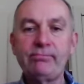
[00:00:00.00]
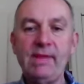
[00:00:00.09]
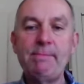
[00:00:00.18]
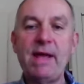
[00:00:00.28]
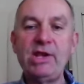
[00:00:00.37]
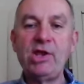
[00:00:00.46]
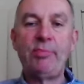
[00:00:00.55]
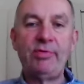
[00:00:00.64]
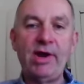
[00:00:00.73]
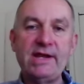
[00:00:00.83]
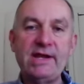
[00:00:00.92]
Many
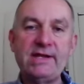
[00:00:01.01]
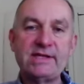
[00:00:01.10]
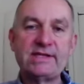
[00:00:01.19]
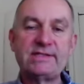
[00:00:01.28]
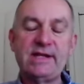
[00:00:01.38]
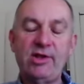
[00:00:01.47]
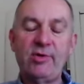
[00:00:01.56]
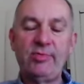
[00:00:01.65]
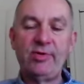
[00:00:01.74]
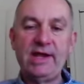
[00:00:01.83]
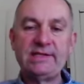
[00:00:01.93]
operators are still
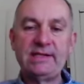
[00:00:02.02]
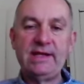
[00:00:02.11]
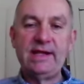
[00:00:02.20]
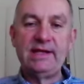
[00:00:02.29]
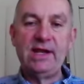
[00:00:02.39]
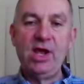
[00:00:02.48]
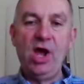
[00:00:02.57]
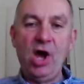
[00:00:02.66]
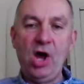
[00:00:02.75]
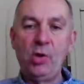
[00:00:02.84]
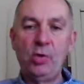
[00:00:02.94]
operating in
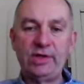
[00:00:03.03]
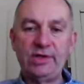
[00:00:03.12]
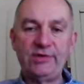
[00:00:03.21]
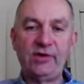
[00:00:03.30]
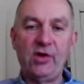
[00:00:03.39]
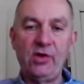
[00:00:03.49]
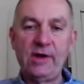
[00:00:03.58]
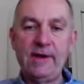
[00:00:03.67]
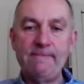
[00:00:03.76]
older stock.